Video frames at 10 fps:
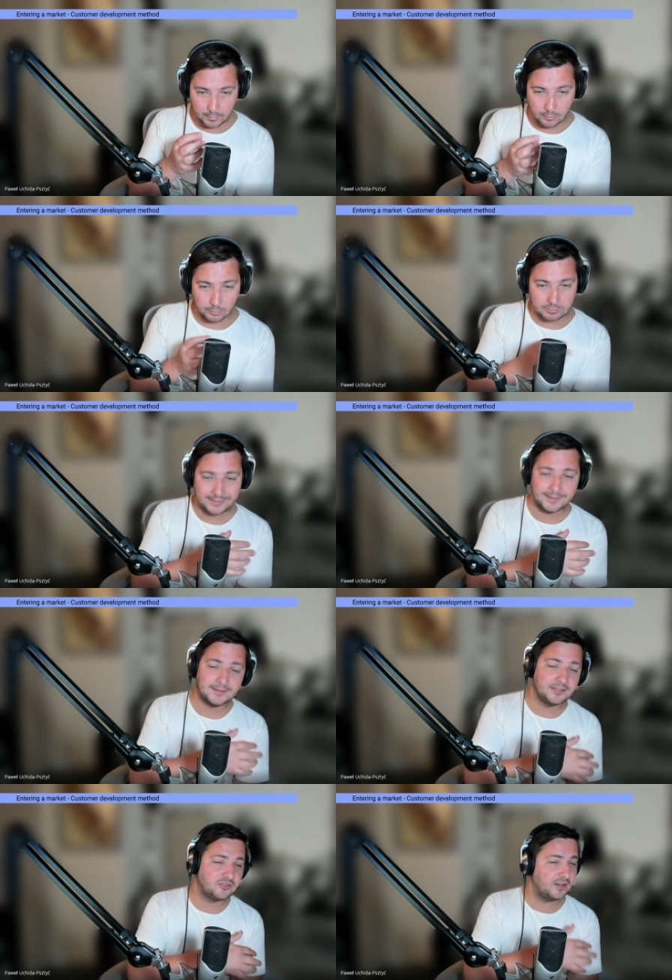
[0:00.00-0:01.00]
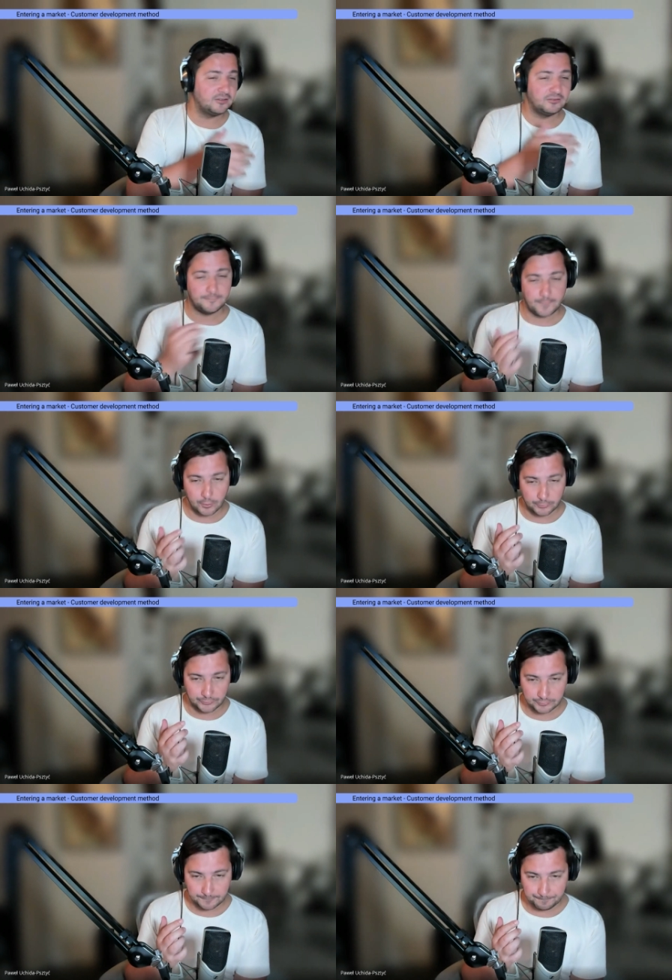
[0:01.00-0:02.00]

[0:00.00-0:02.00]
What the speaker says: or radically change focus.